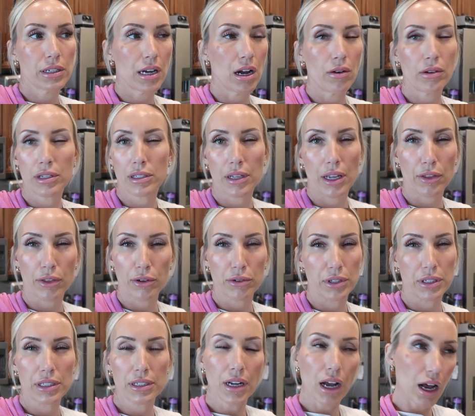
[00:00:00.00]
He always like
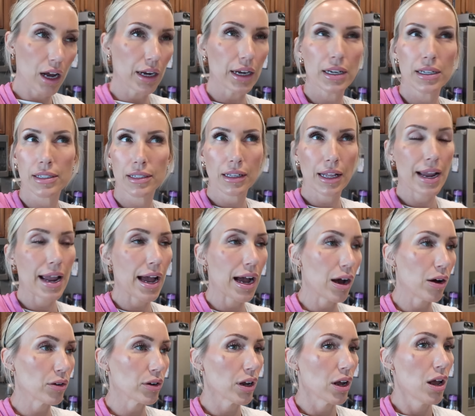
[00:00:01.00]
throws his tuck and his
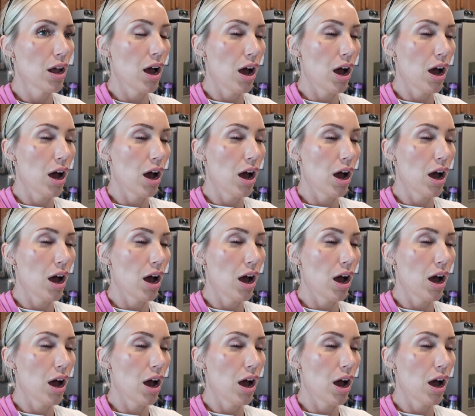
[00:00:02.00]
layout.